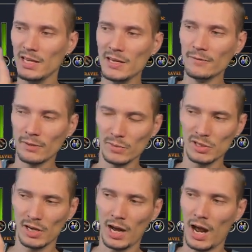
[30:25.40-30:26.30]
Even
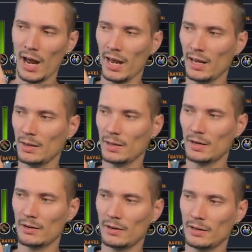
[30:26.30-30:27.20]
with the high
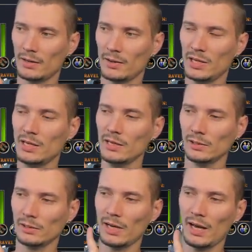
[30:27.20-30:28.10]

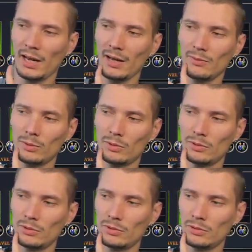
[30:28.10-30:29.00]
yield, I have
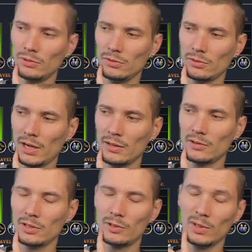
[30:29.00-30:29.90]

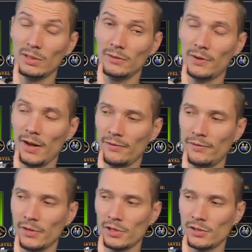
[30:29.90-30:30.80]
225
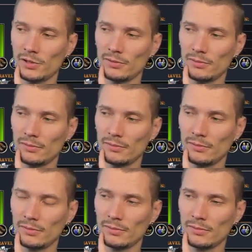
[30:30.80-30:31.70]
fishes
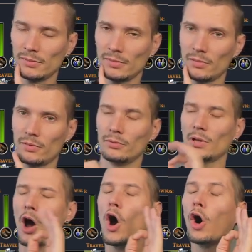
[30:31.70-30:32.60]
through
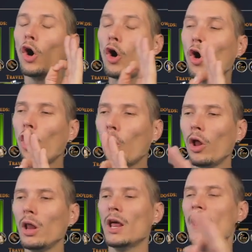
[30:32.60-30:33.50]
the
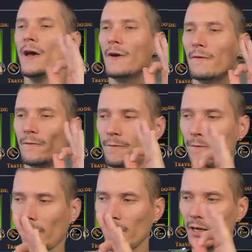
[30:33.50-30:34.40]
whole
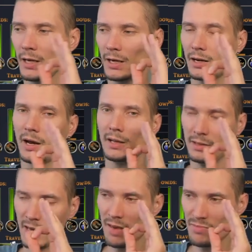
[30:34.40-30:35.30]
freaking
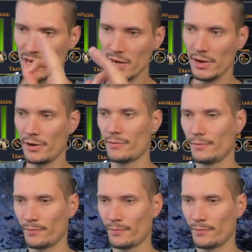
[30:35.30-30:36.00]
goddamn year.